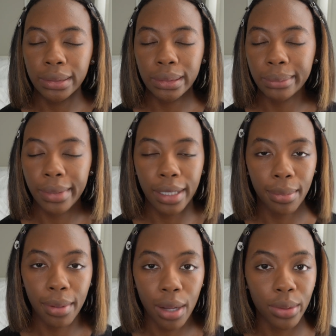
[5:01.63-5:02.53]
it's been a
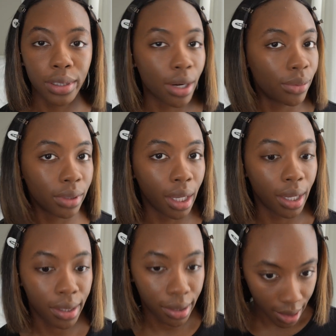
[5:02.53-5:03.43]
couple hours. I don't think
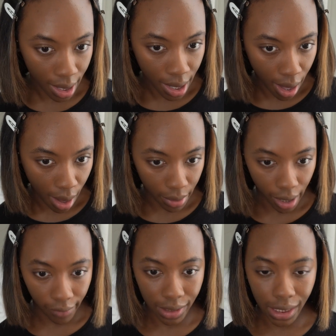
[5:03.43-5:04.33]
I'm
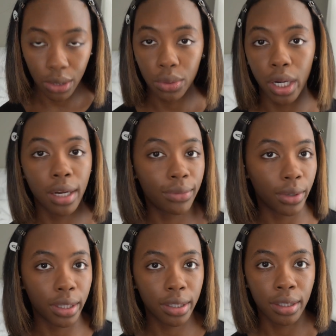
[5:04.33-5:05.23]
gonna have to get creative
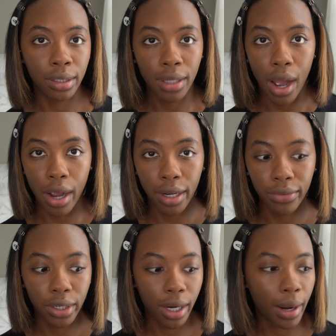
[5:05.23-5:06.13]
with hot
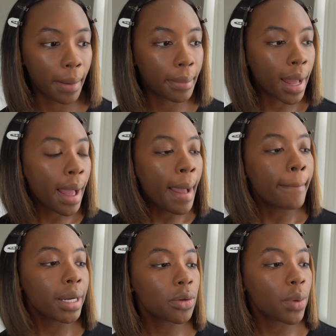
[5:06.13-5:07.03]
covering up.
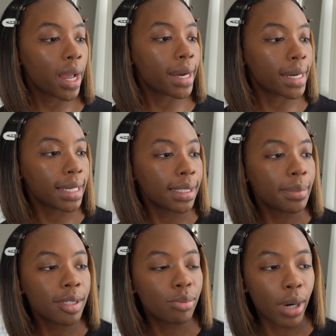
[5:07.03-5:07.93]
But anyway, next up
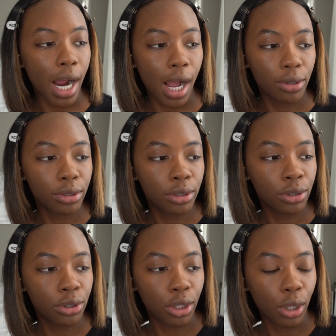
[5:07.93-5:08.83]
is brows.
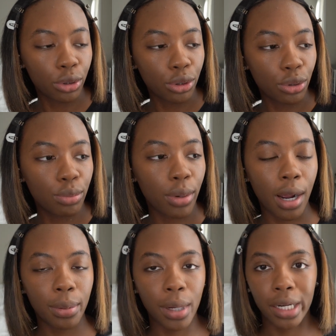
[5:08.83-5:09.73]
So 2
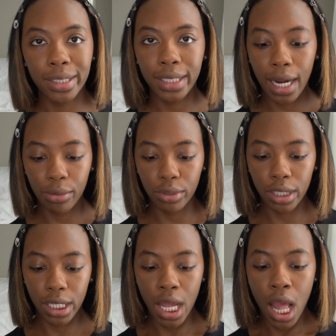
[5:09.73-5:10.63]
brow products that I
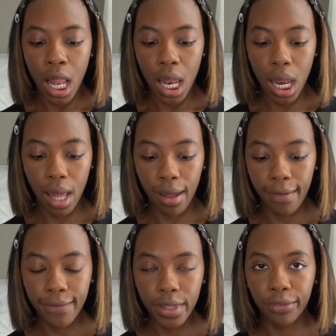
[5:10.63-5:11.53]
really
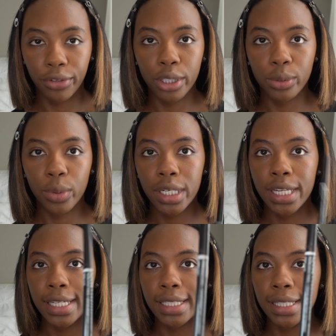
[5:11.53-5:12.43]
love. The first one
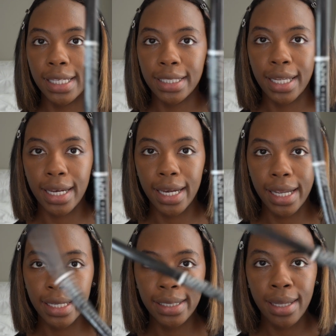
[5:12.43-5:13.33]
is this
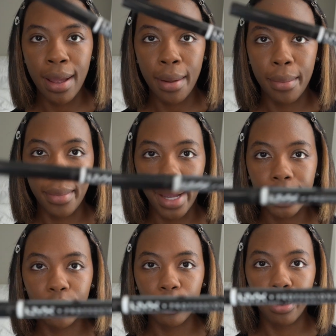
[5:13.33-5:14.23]
NYX
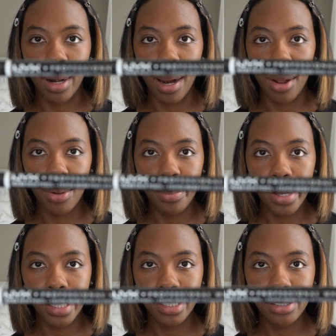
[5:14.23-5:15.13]
micro brow
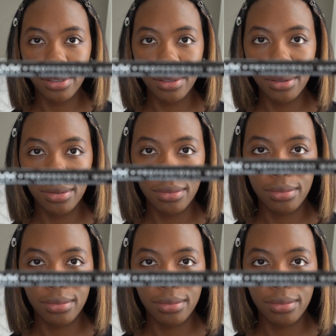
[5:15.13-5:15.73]
pencil.